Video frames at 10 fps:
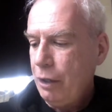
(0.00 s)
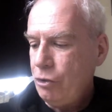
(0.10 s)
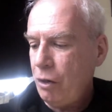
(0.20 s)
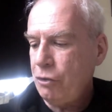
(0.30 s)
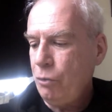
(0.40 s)

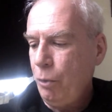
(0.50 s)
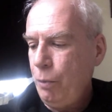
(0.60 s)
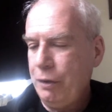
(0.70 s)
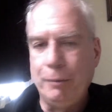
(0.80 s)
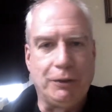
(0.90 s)
Joshua
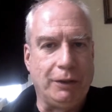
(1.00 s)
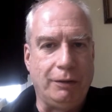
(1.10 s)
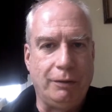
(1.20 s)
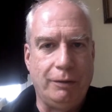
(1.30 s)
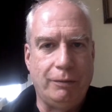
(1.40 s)

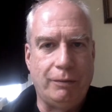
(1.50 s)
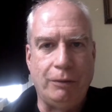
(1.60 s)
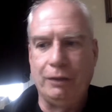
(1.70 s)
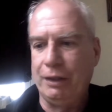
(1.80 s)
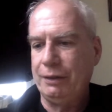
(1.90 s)
Williamson
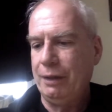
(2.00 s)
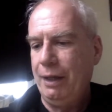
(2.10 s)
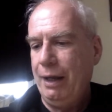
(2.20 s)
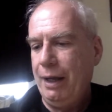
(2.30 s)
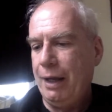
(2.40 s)
wrote this
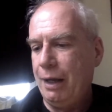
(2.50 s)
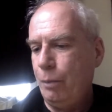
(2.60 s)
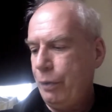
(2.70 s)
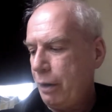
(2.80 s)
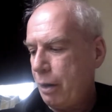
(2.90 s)
uh,
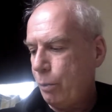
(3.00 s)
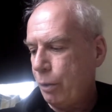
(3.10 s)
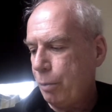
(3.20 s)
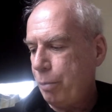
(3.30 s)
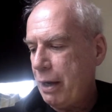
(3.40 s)
with
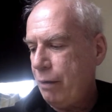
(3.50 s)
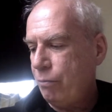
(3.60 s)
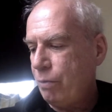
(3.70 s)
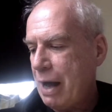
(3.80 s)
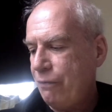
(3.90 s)
artwork by
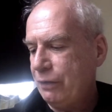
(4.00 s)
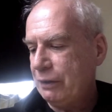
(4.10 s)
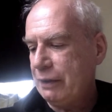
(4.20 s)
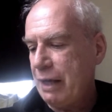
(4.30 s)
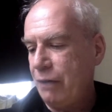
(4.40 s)
Rafa
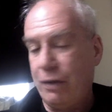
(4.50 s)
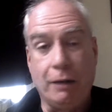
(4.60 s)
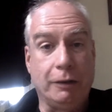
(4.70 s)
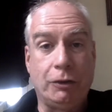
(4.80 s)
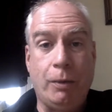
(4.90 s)

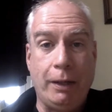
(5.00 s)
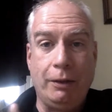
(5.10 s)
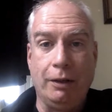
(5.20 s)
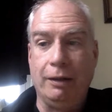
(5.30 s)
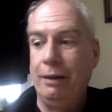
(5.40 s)
Sandoval that's quite
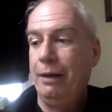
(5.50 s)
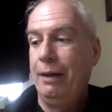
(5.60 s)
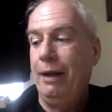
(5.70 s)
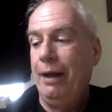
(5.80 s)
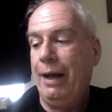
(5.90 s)
good.
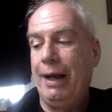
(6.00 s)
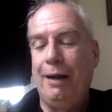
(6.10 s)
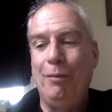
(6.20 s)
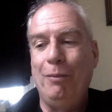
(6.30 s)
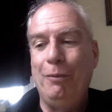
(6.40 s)

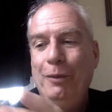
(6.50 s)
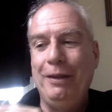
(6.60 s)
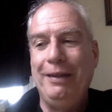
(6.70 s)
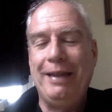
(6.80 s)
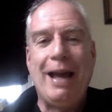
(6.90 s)
Uh,
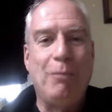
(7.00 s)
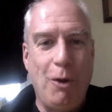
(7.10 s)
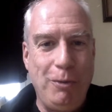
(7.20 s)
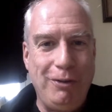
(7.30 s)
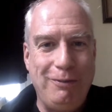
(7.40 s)
that
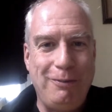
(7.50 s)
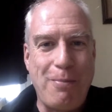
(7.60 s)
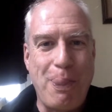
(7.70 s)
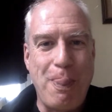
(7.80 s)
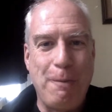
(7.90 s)
moment
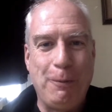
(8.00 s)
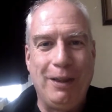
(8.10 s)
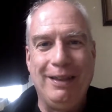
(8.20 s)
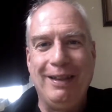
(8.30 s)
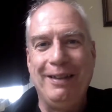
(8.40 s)

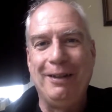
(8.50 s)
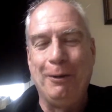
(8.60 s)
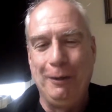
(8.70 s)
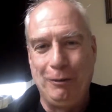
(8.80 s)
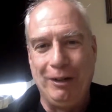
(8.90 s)
when the, the
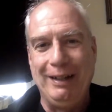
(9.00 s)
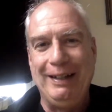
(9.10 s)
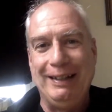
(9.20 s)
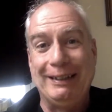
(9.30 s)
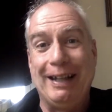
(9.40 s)
Holy
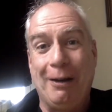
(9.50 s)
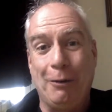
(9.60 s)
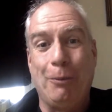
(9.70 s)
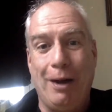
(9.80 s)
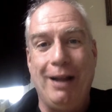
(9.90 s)
Trinity is are
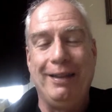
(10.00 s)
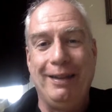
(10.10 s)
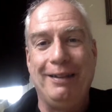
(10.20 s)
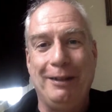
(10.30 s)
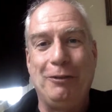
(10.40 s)
the one
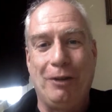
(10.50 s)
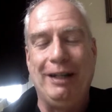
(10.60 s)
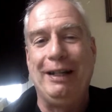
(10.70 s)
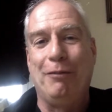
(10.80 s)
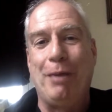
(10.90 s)
the, the
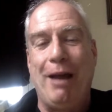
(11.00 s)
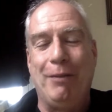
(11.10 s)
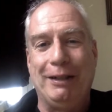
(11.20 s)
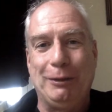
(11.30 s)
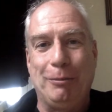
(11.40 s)
Trinity of
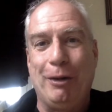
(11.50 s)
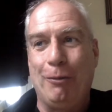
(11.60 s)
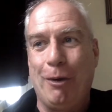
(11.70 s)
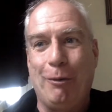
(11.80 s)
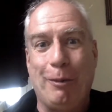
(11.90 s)
Batman, Superman, and
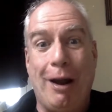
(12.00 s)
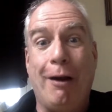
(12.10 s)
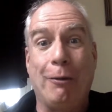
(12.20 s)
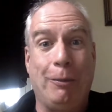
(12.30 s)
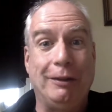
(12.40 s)
Wonder Woman
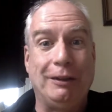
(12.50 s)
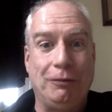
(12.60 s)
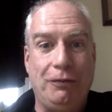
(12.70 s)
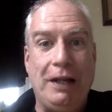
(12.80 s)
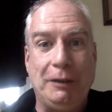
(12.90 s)
are the ones to
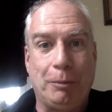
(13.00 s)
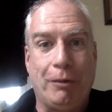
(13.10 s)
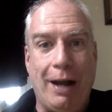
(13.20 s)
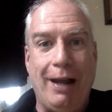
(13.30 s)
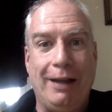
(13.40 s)
face
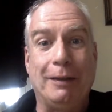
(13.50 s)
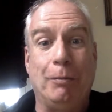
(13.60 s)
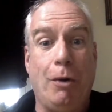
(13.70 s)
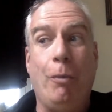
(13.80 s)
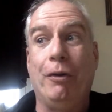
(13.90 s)
Pariah at the
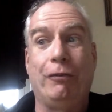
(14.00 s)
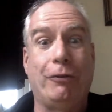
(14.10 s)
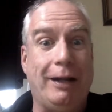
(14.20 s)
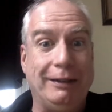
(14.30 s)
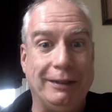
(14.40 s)
moment of
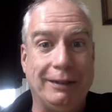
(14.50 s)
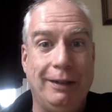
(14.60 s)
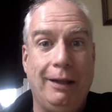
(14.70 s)
crisis